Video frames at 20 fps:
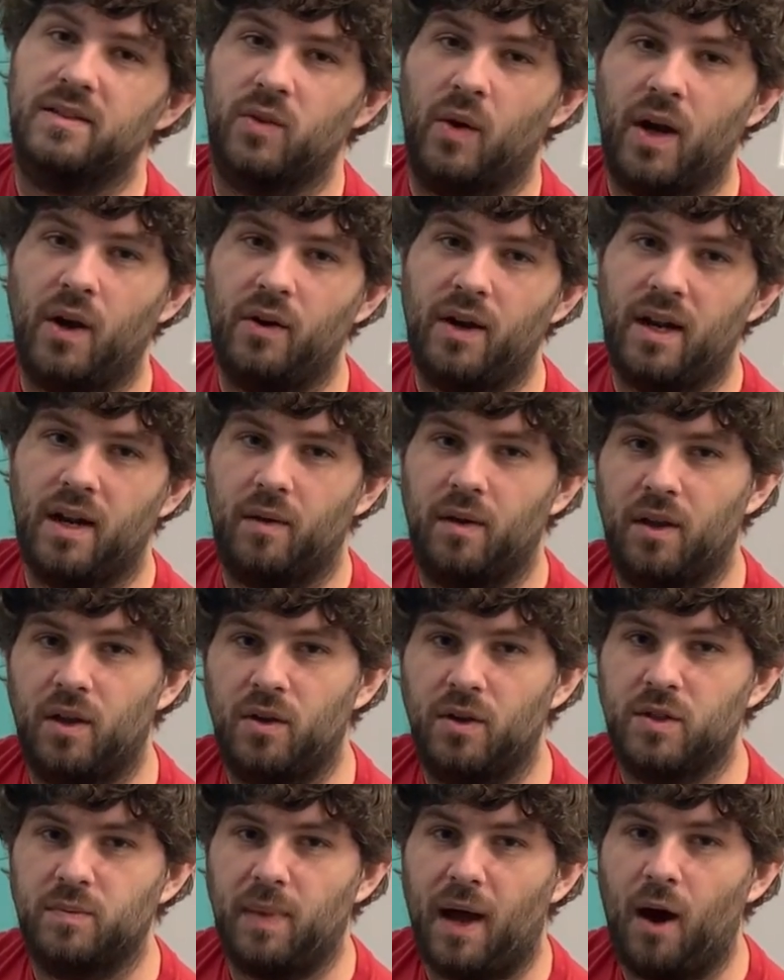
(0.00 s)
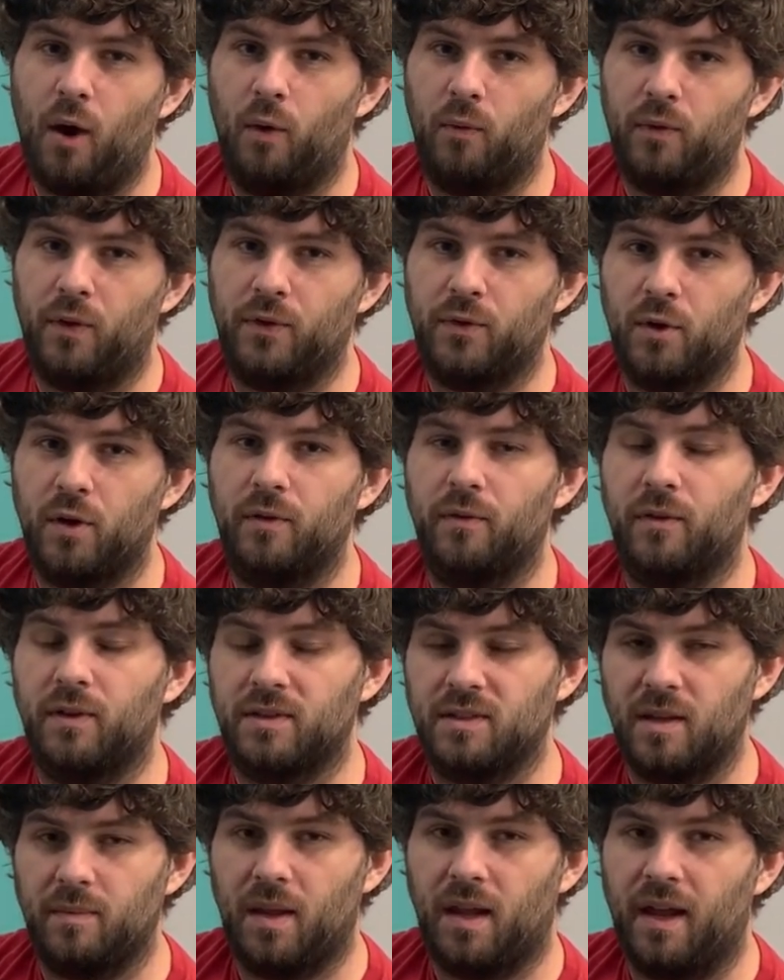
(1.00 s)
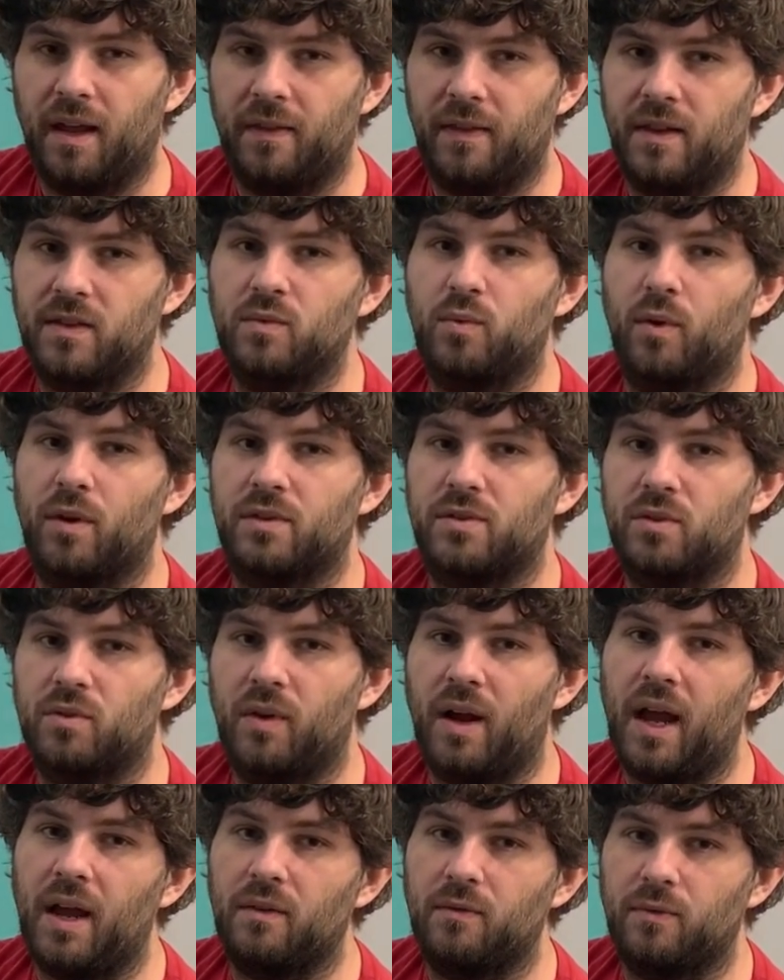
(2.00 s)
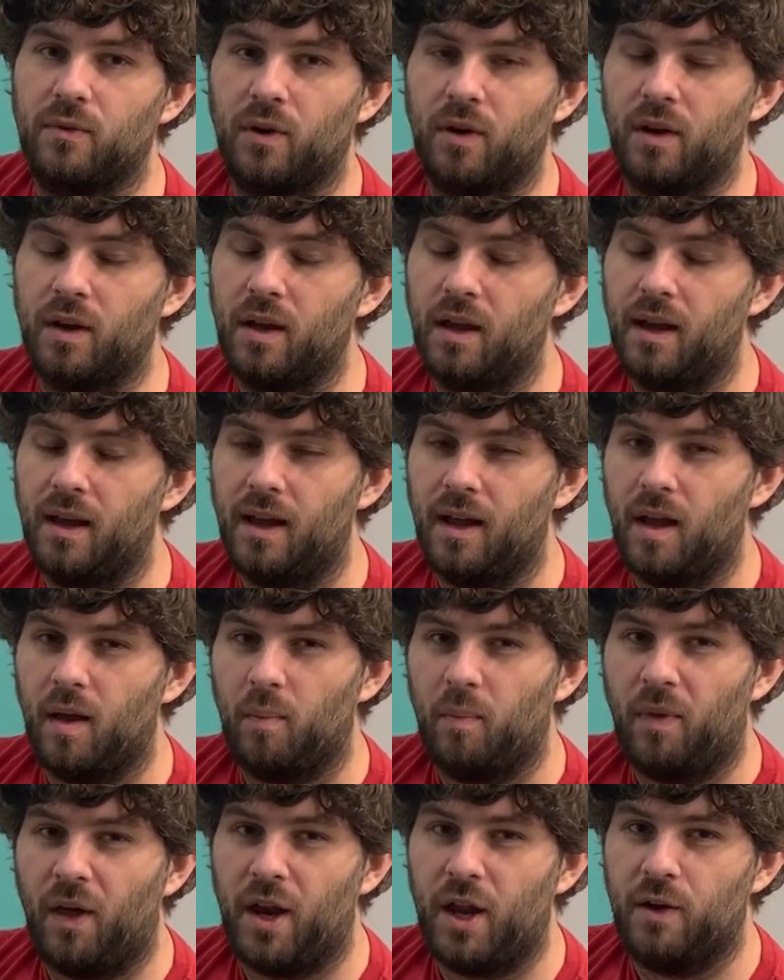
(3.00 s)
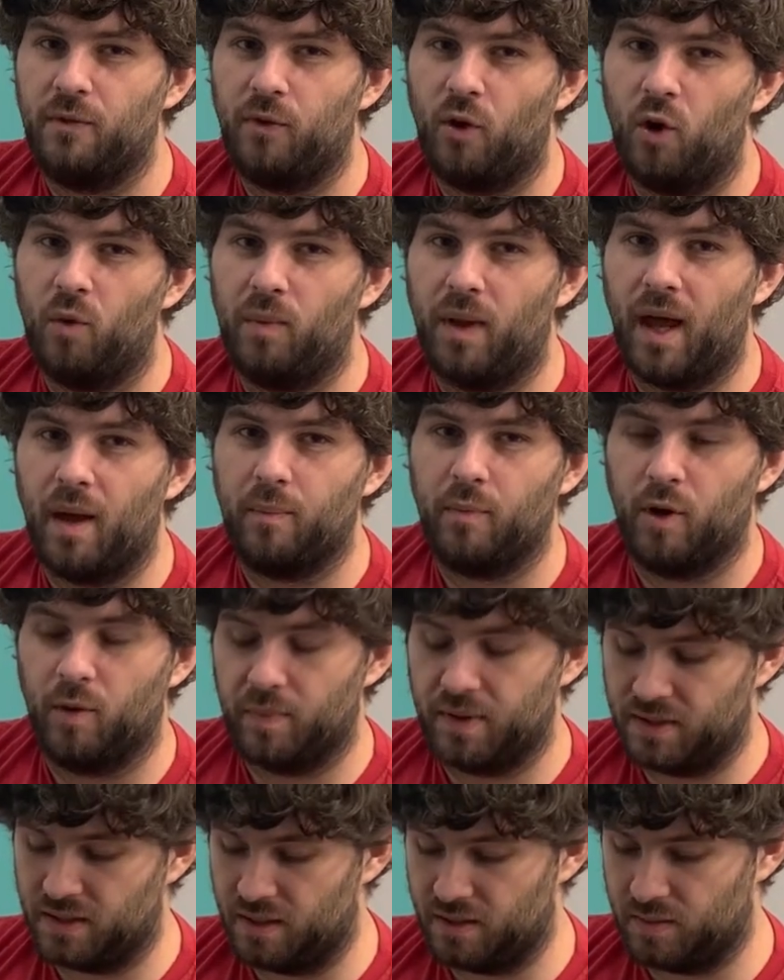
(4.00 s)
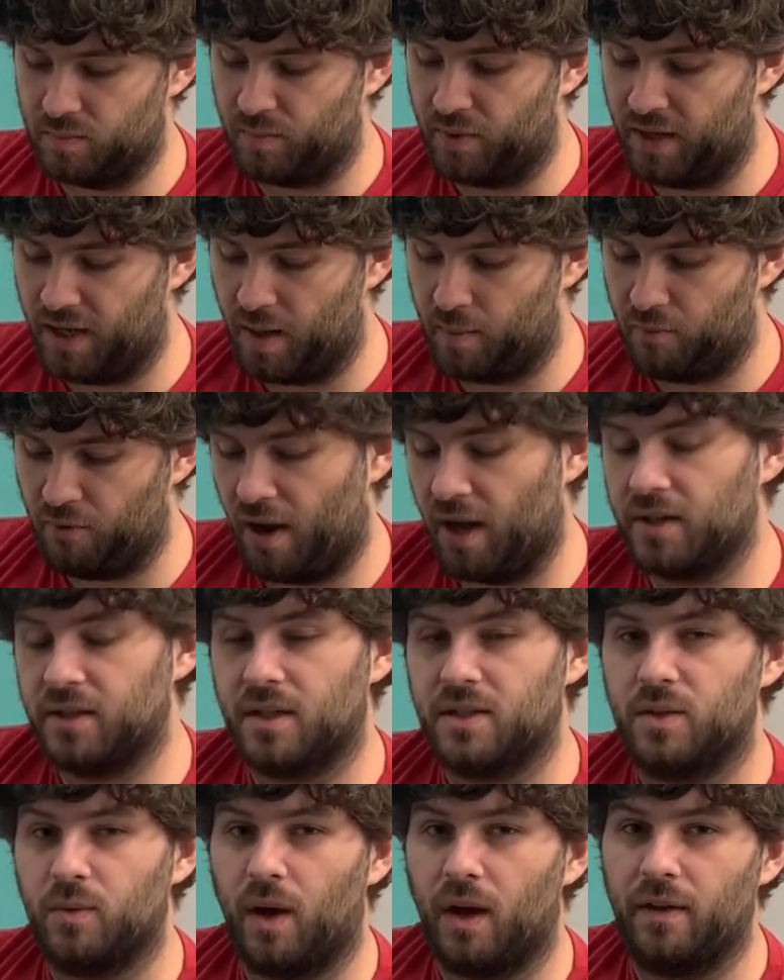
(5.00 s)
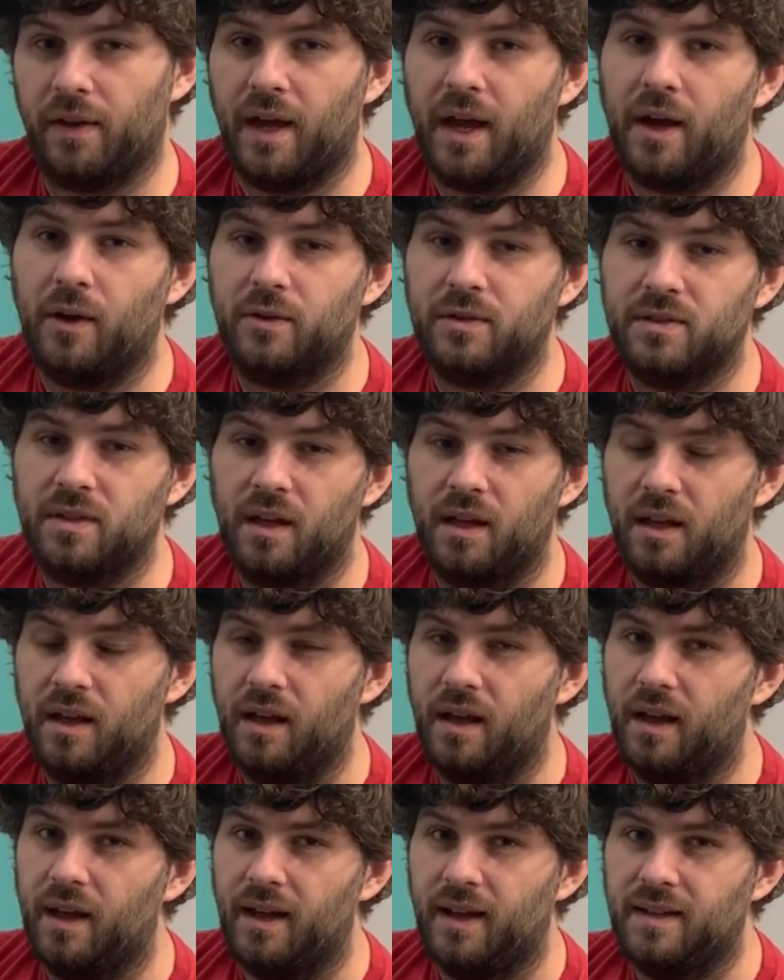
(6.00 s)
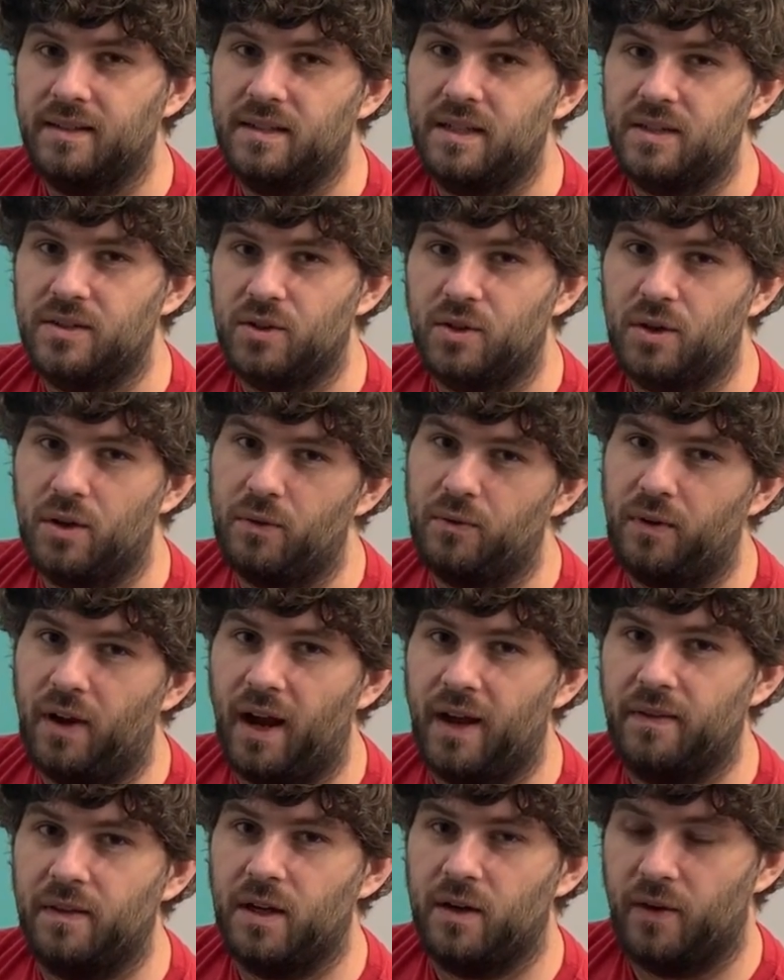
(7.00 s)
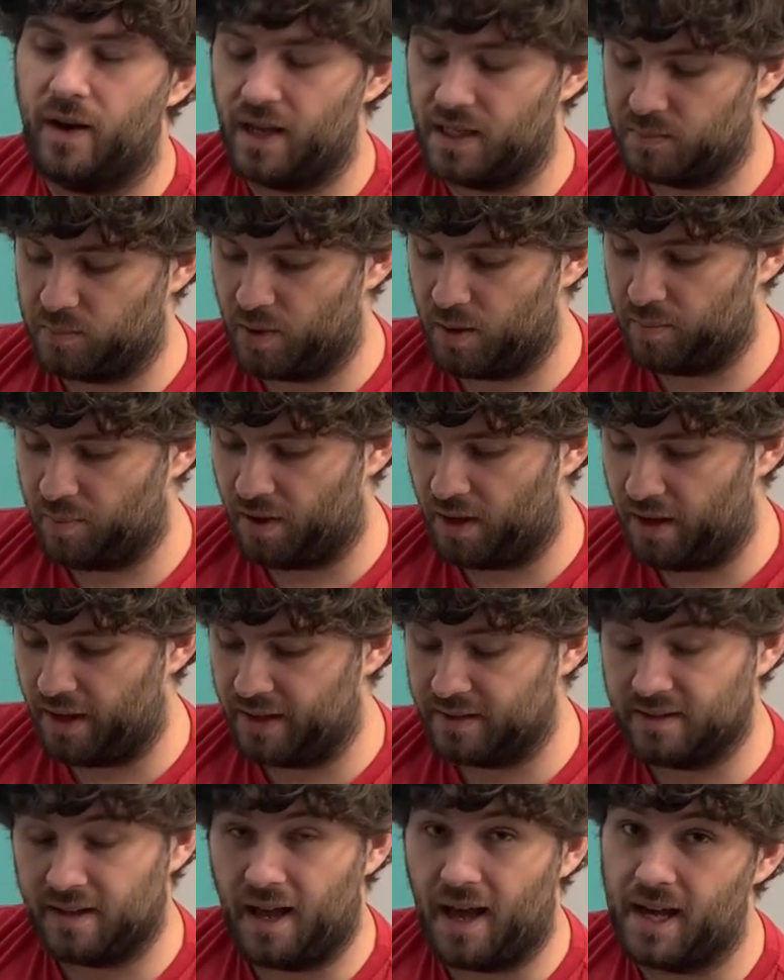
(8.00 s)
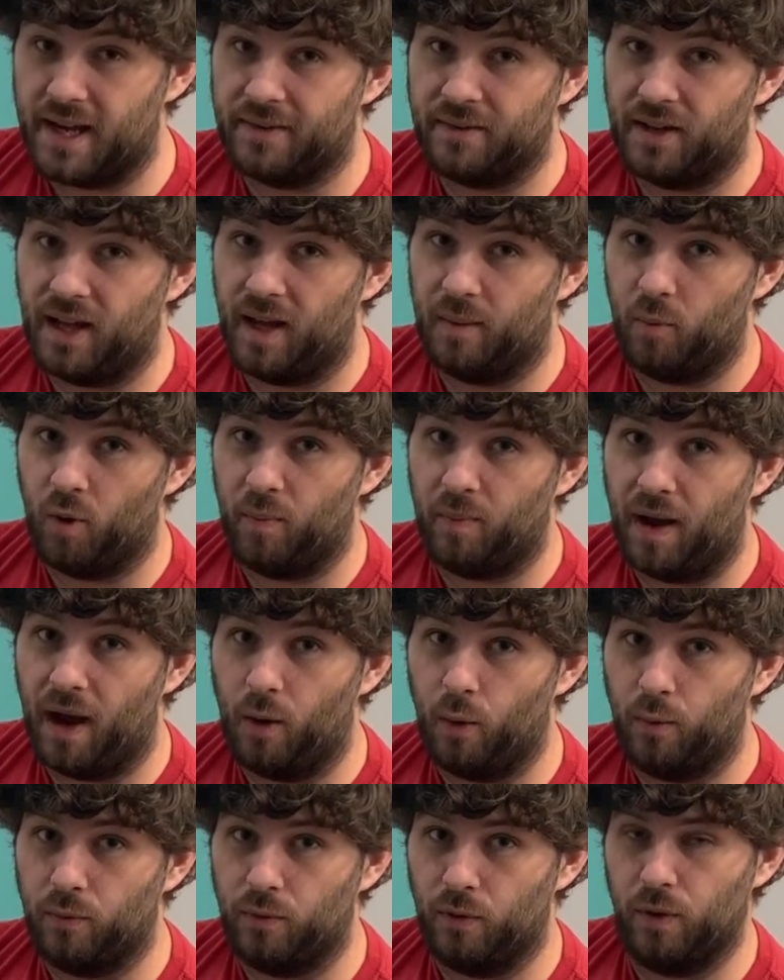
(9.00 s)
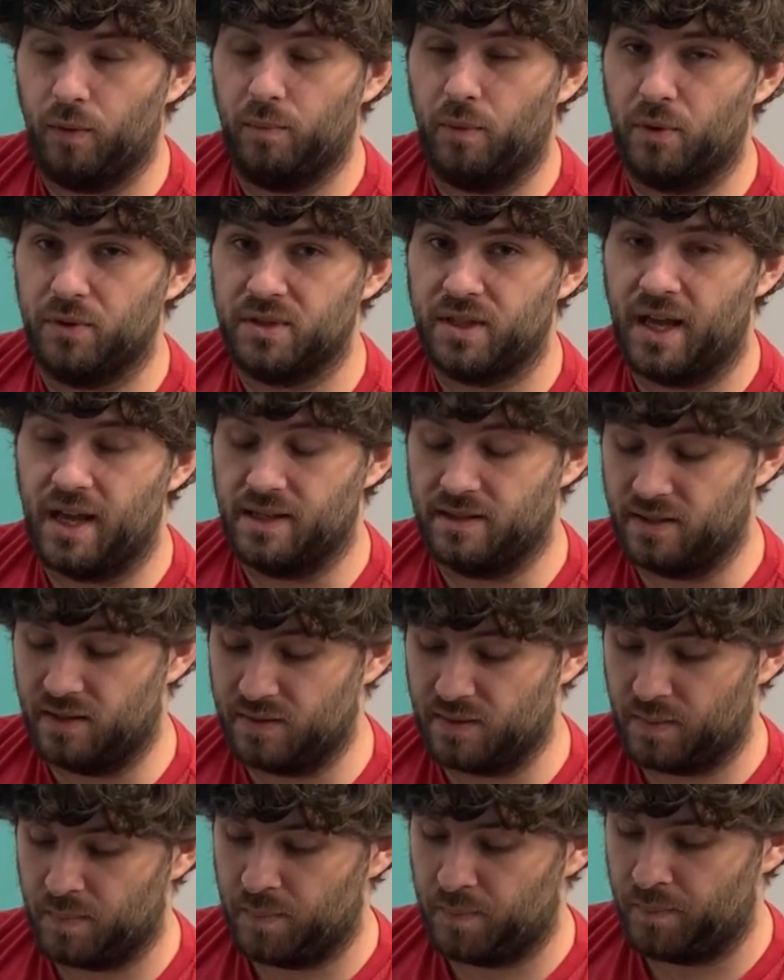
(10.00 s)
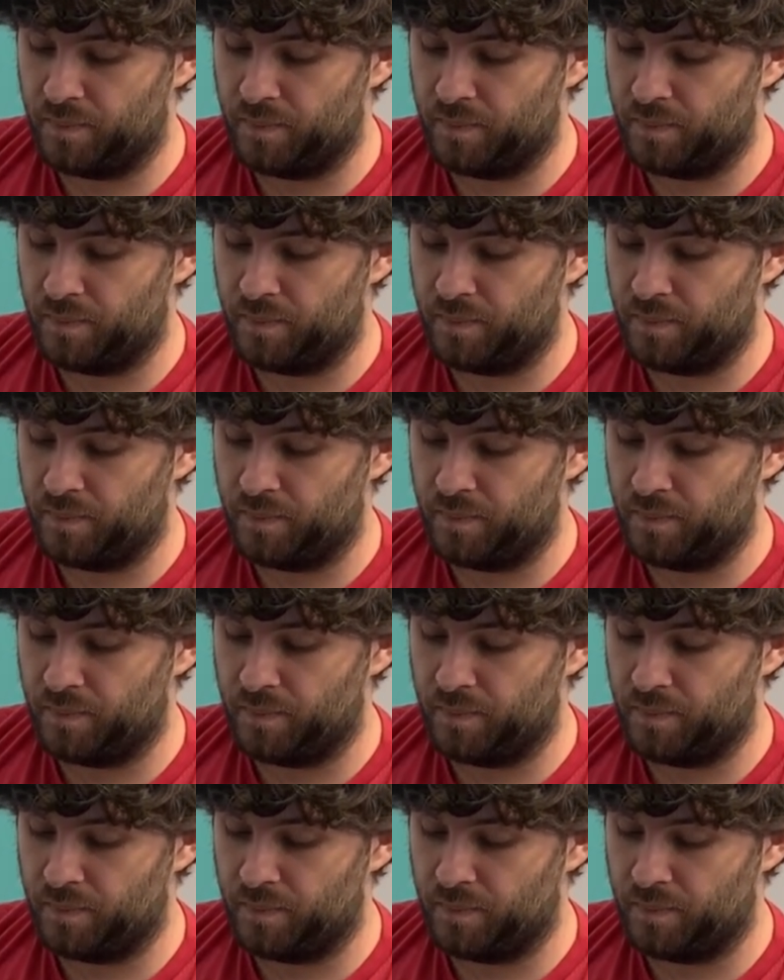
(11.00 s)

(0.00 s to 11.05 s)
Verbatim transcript: So I don't need a huge powerful server and something like this works great for plenty of home lab purposes and plenty of projects around the house. It's easier to find than a Raspberry Pi. It's a heck of a lot more powerful in most cases.